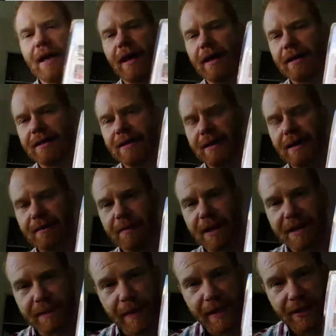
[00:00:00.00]
And in
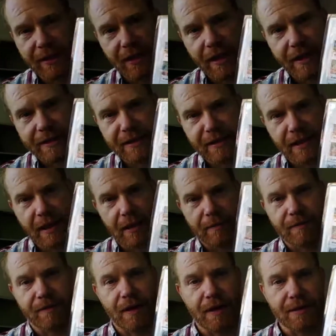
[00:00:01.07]
my Spanish class, to
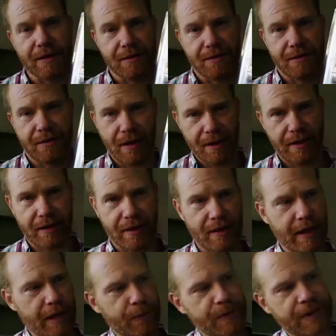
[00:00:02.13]
help foster
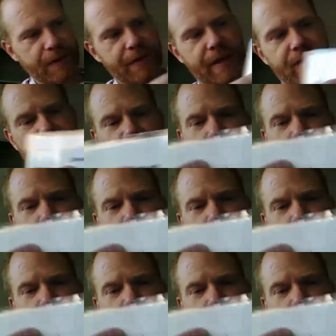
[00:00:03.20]
authentic language, I would give